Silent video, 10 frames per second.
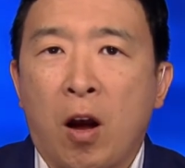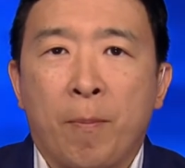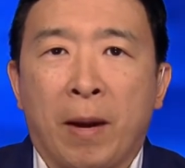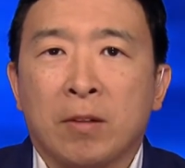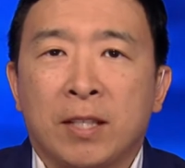
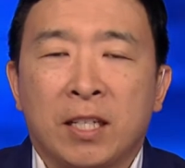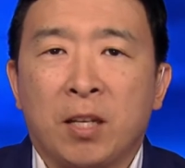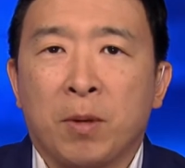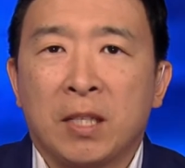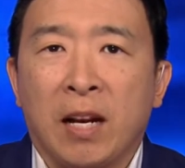About
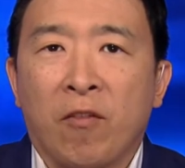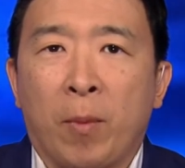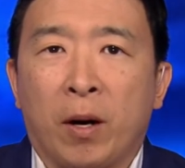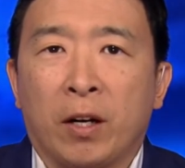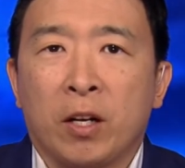60% of
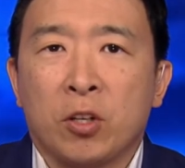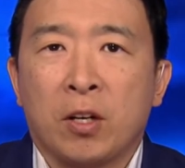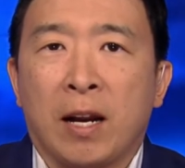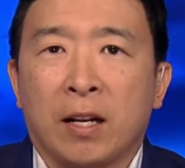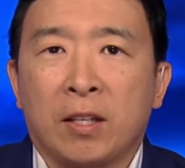Americans are
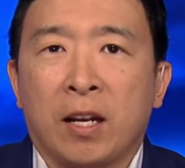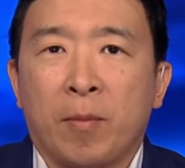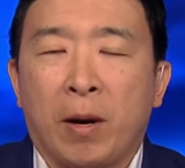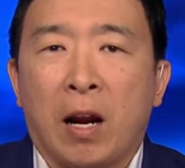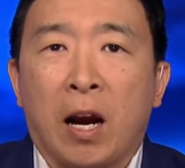not excited
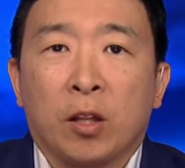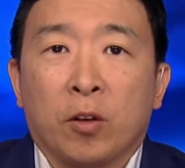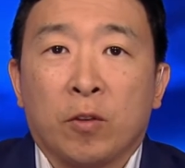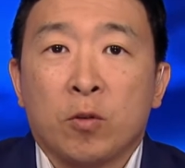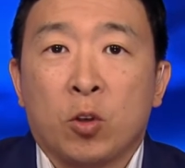about
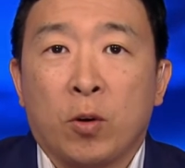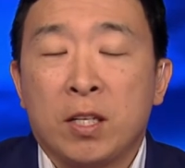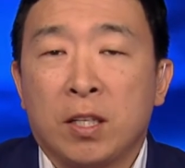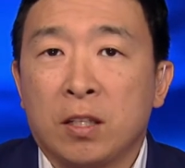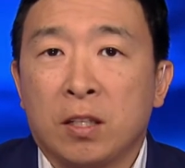either of those
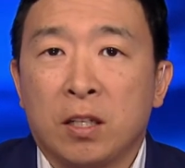choices.